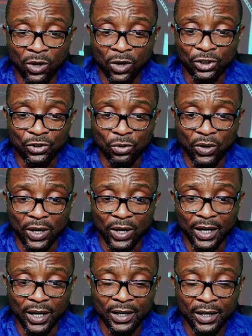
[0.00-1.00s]
let me show you
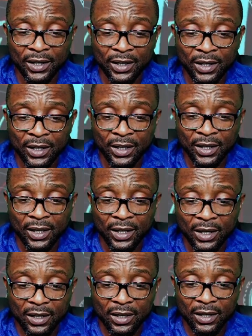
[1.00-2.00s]
something on your screen.
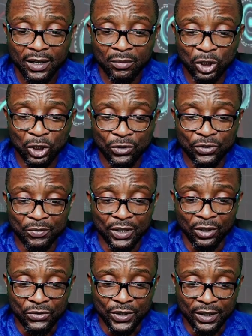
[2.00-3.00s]
Let me see if I still have it.